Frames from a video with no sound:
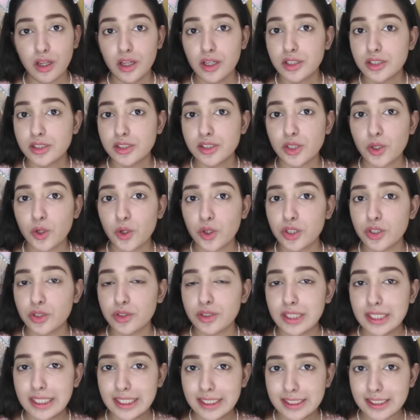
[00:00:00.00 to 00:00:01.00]
So you
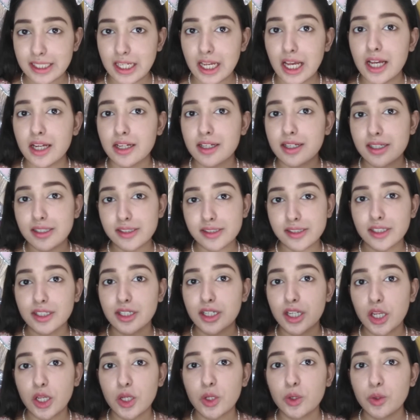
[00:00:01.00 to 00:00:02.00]
need a glitter
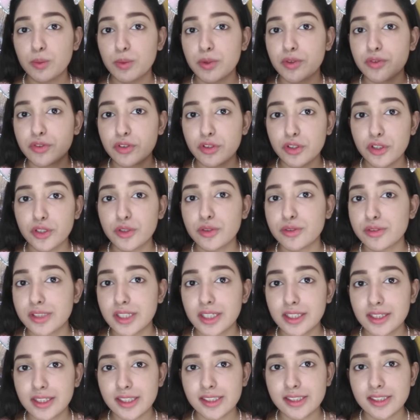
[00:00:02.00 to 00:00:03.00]
glue before using
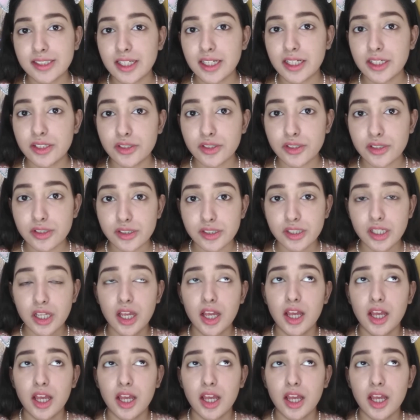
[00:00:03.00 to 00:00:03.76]
these glitters.